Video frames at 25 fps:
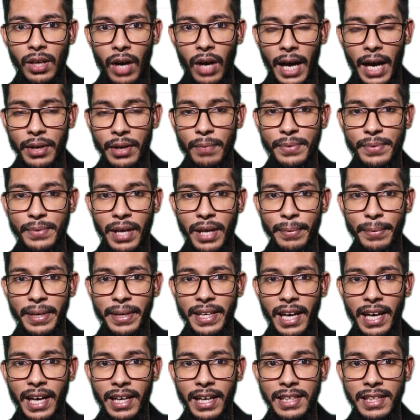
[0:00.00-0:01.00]
Are you
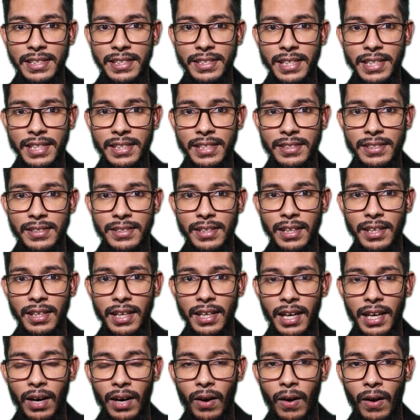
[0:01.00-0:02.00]
observing here instance
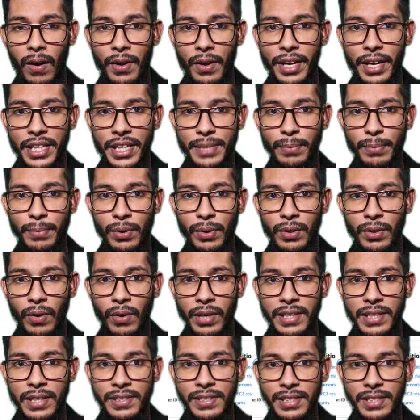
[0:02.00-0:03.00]
or dashboard
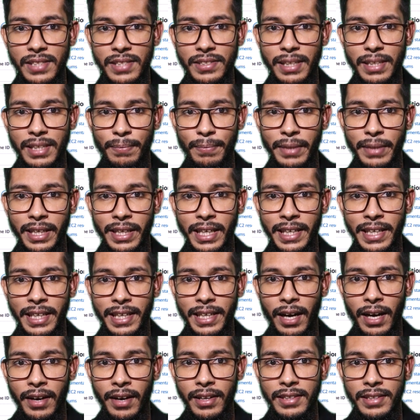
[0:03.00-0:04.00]
or instance? Simply click
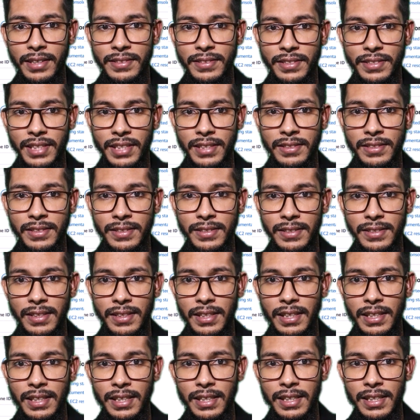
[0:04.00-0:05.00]
here instance.
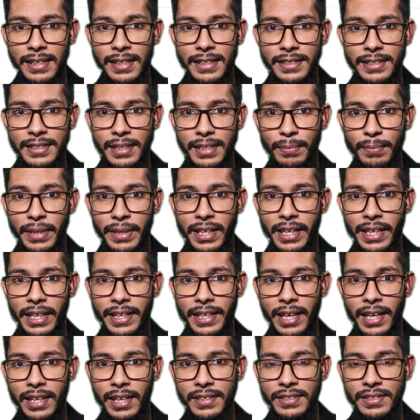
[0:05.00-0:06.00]
Simply click
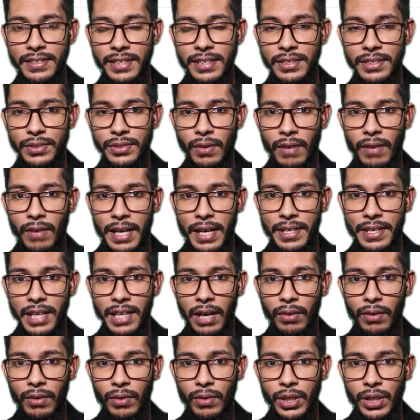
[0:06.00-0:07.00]
here instance. So right
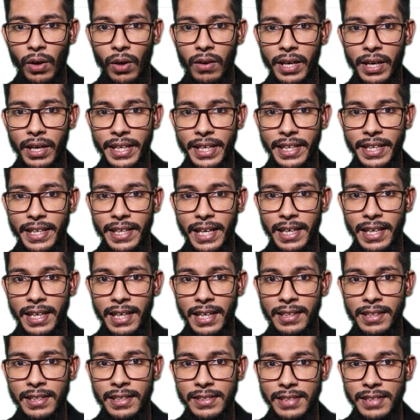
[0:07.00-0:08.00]
now we already
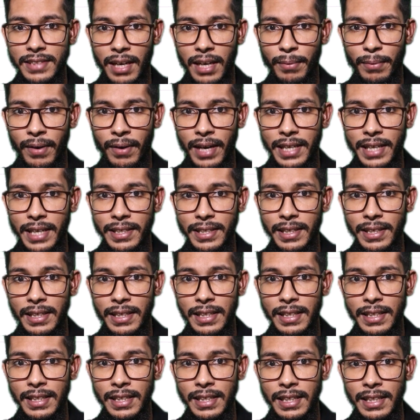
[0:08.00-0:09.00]
created this server, right?
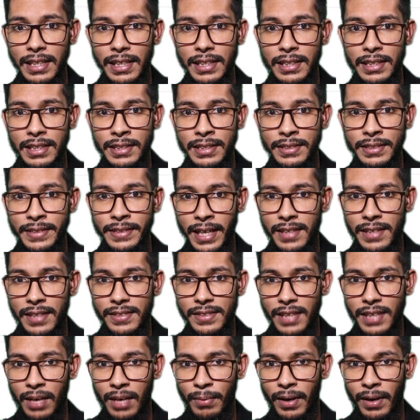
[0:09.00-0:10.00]
Jack
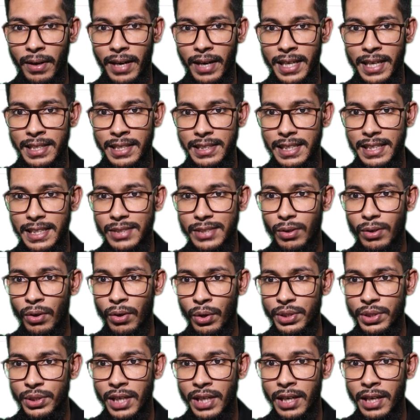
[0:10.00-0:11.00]
server, right? Yes or
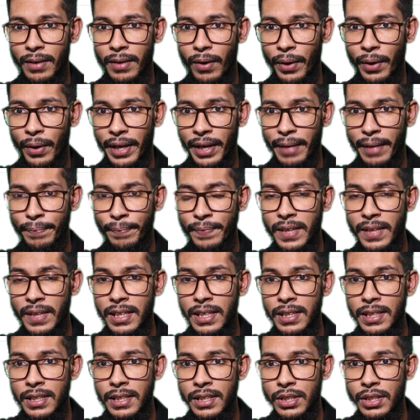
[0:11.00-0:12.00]
no, sir? Okay.
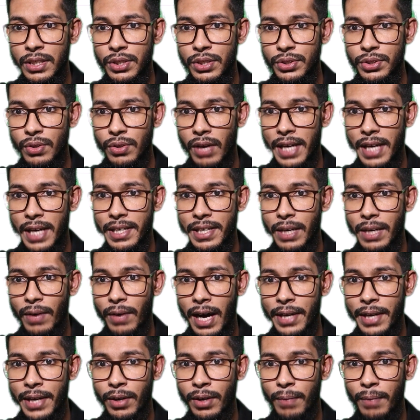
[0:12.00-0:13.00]
So right now,
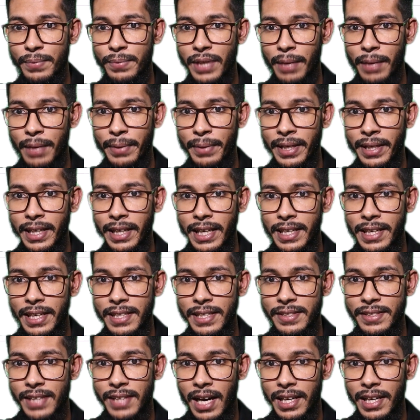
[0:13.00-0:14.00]
are you observing it
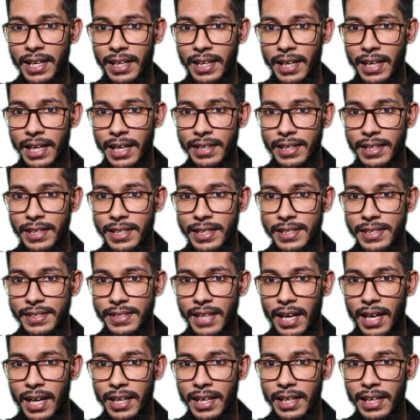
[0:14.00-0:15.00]
is running, right? It is
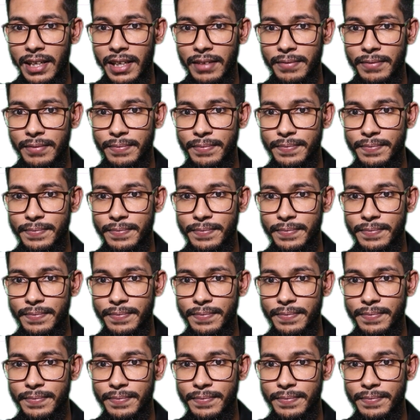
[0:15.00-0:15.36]
running.